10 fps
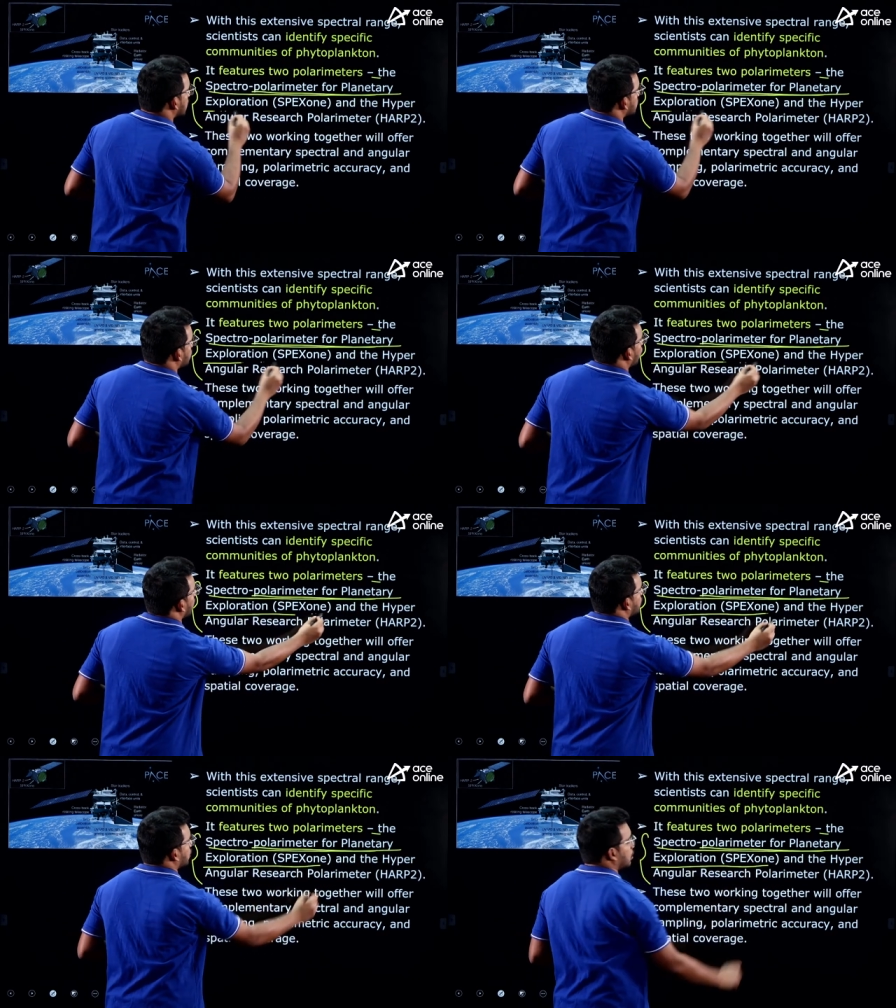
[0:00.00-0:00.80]

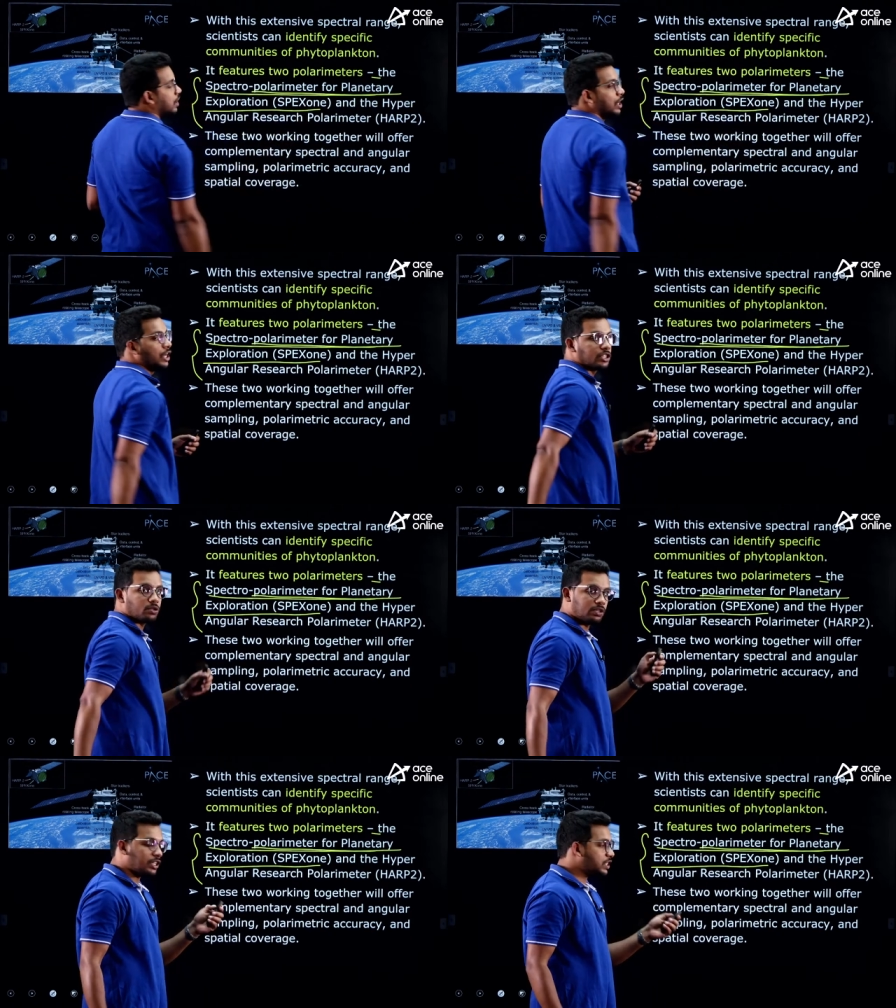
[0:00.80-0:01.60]
exploration.
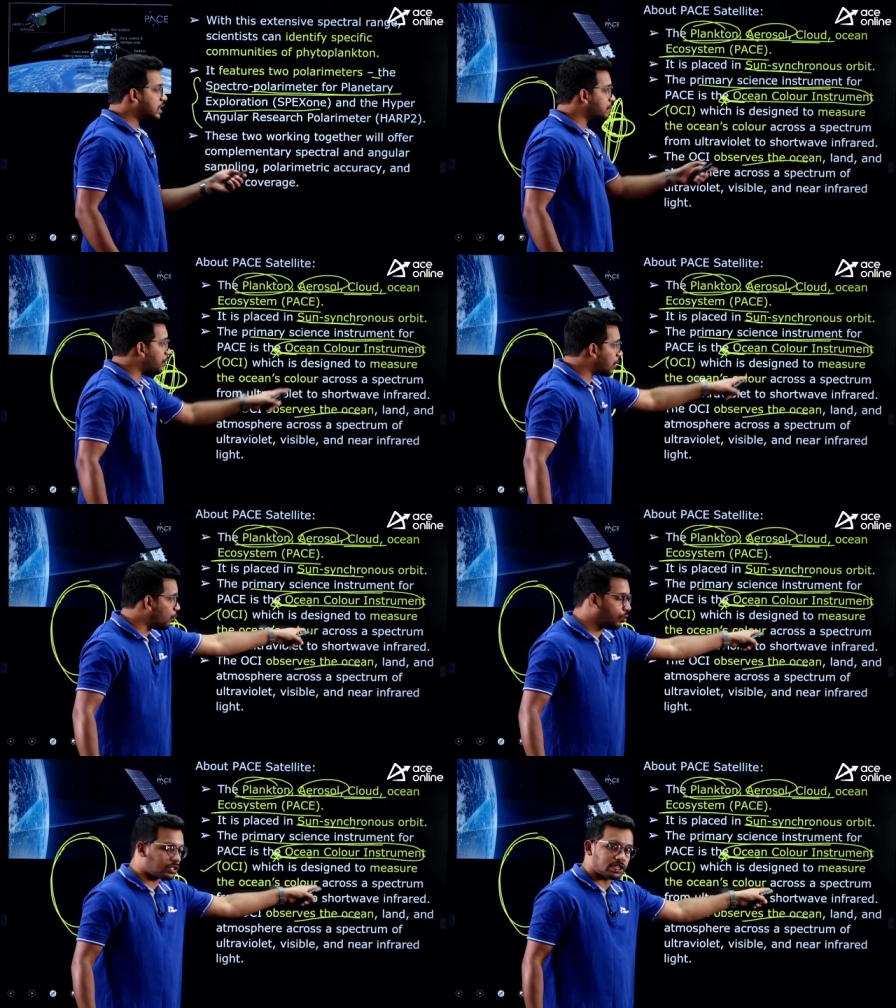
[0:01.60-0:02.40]
So, this is for
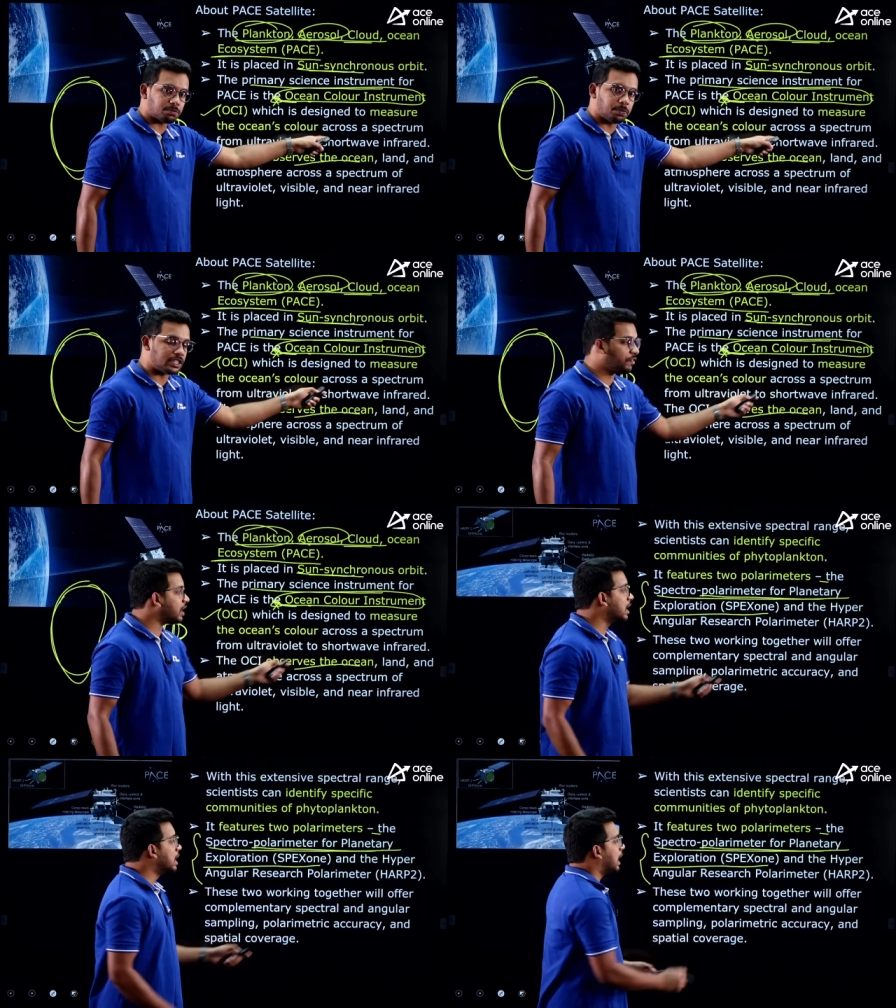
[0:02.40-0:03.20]
ocean
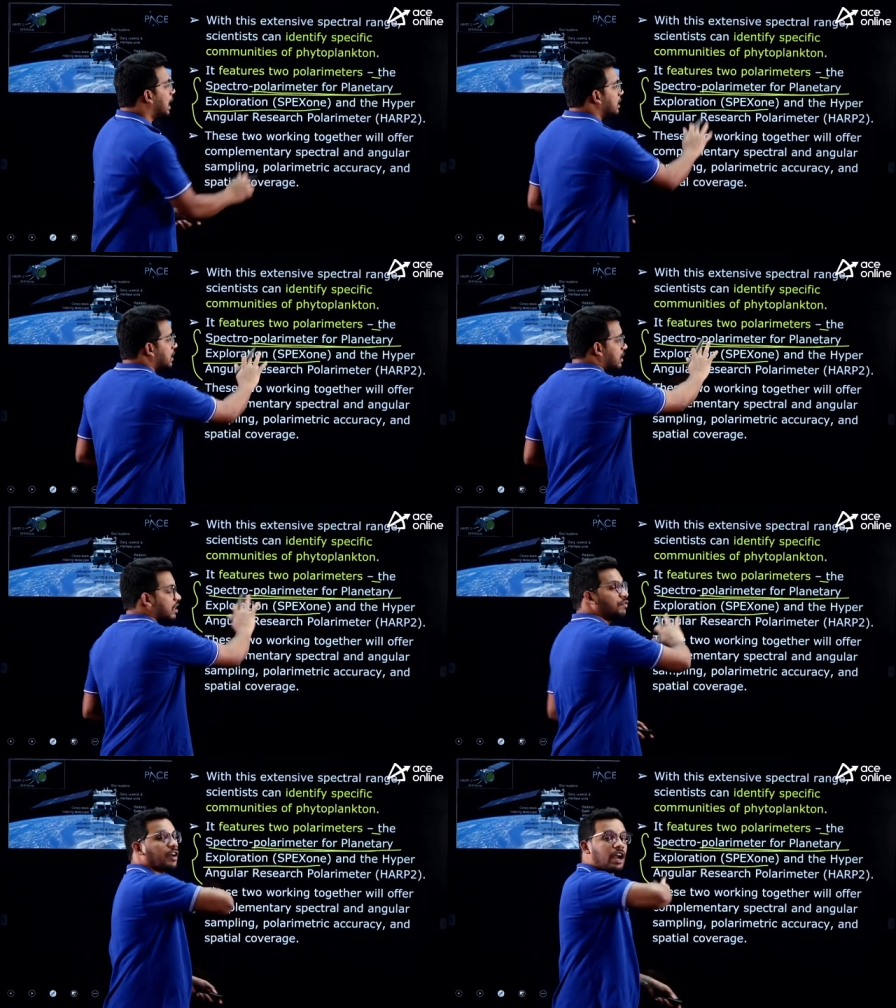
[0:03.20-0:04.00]
specific and this
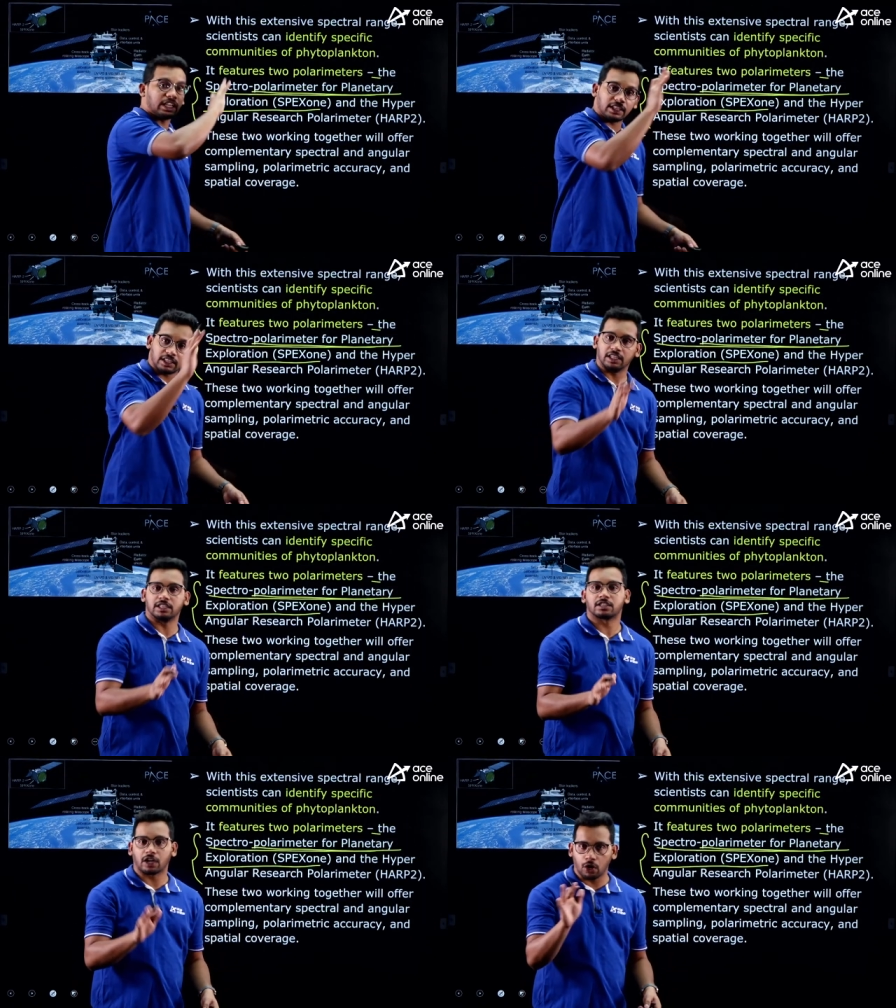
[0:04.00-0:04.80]
is for other
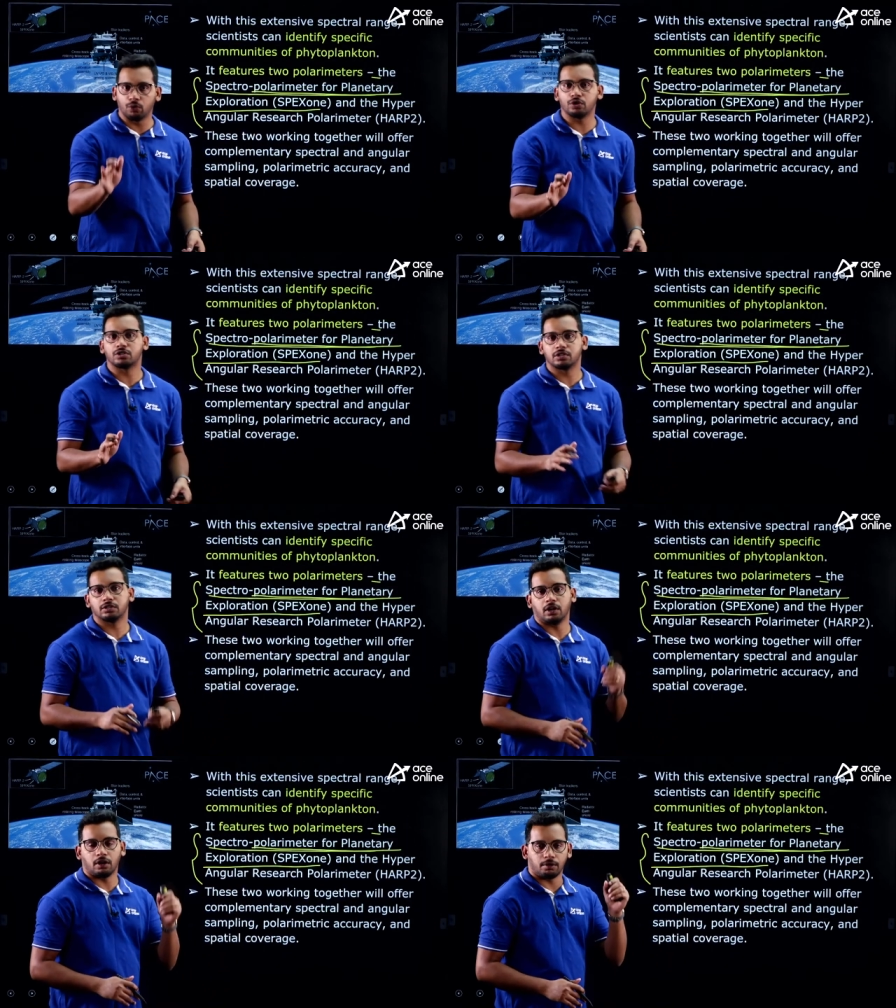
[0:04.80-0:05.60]
things, clouds,
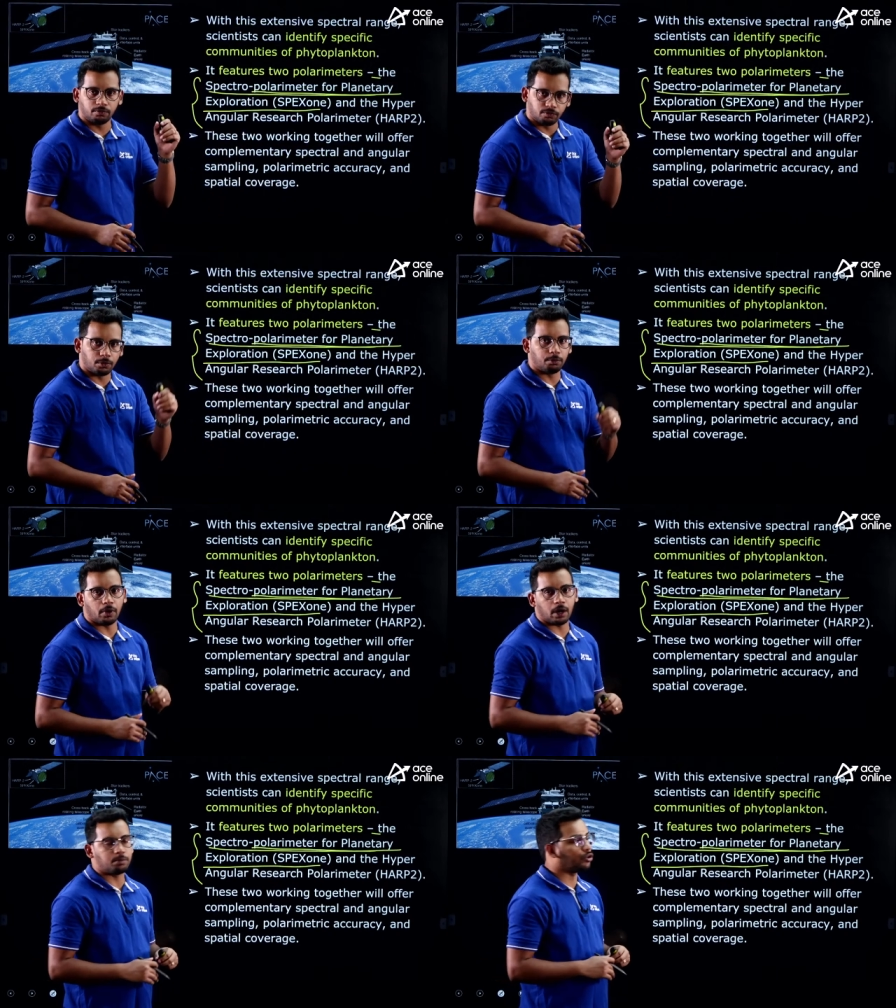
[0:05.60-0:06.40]
uh,
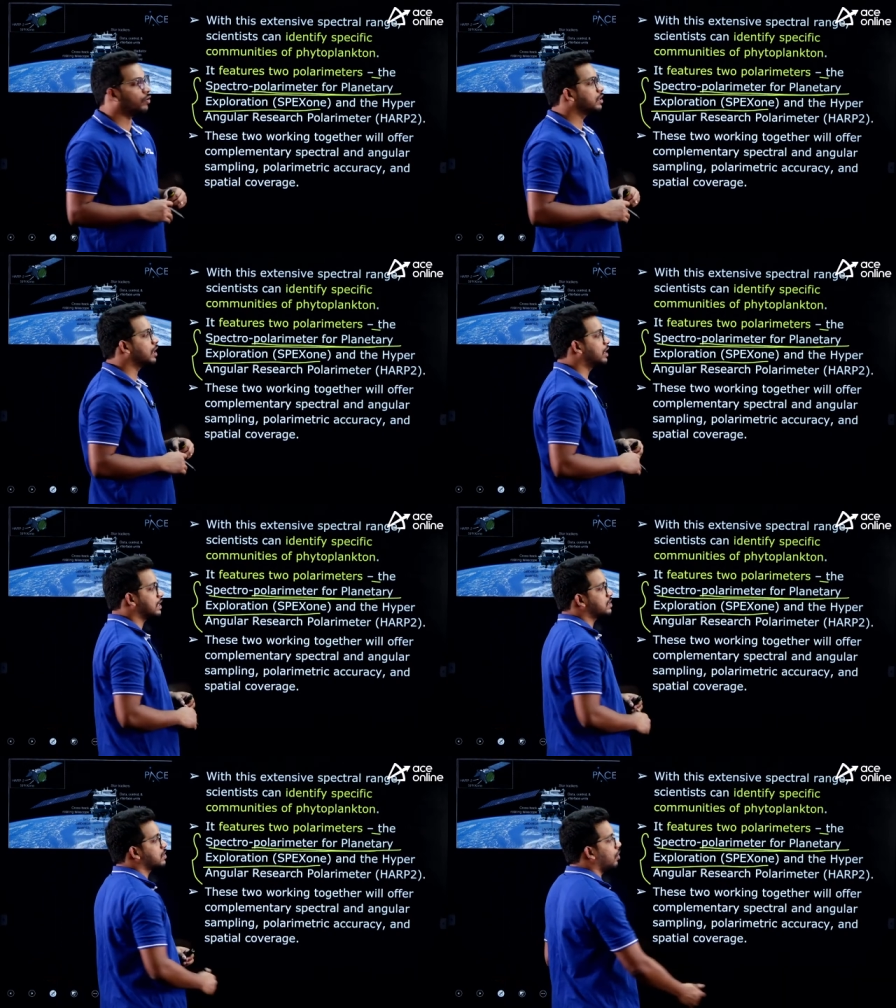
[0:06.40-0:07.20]
observing the
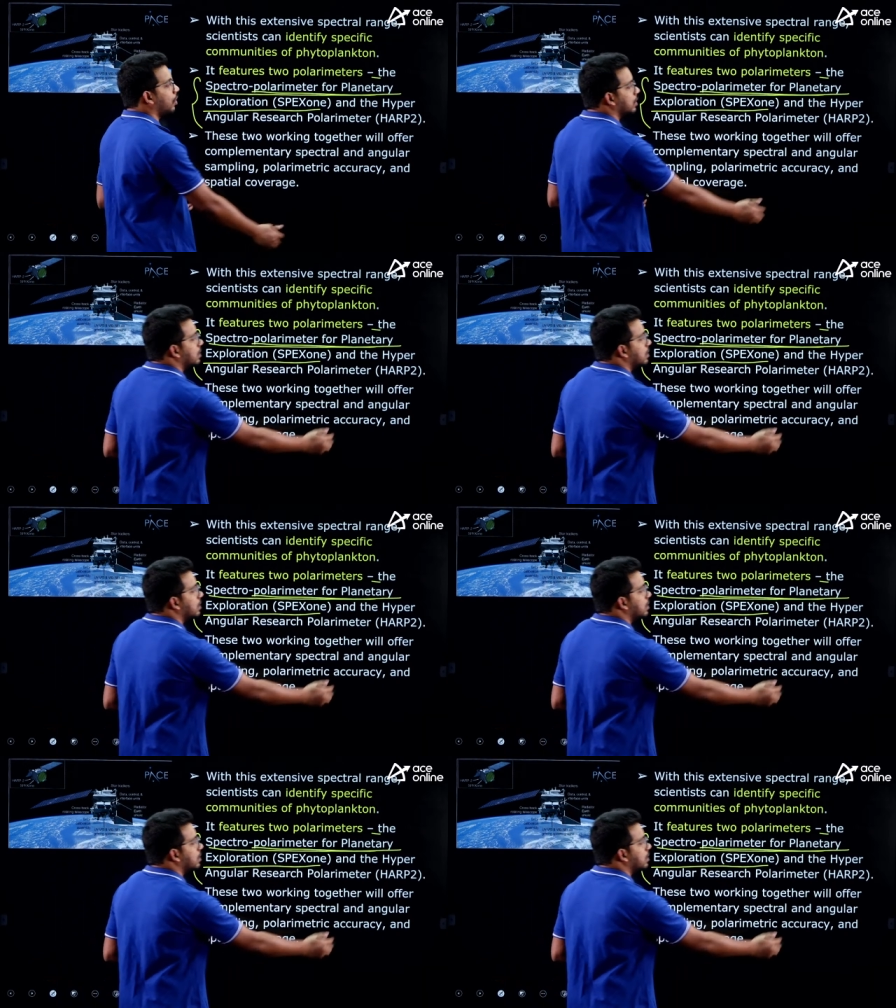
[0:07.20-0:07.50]
dust, all